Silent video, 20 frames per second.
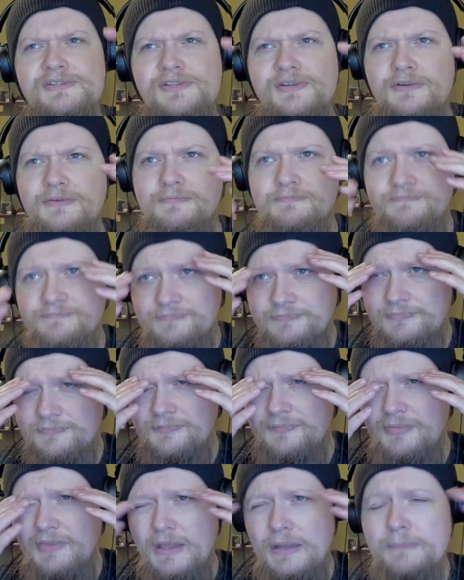So
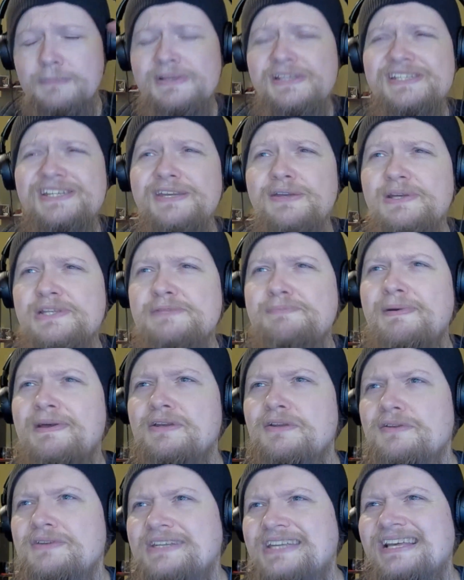please can you
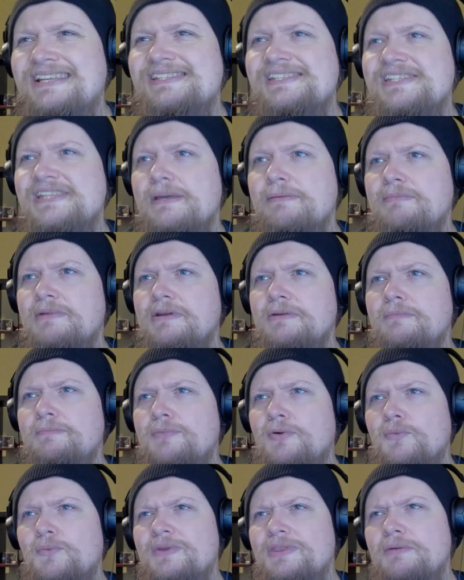expand on Dan's statement,
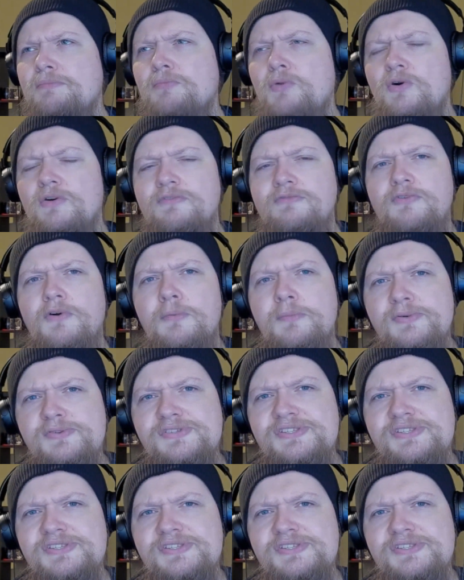but with a more formal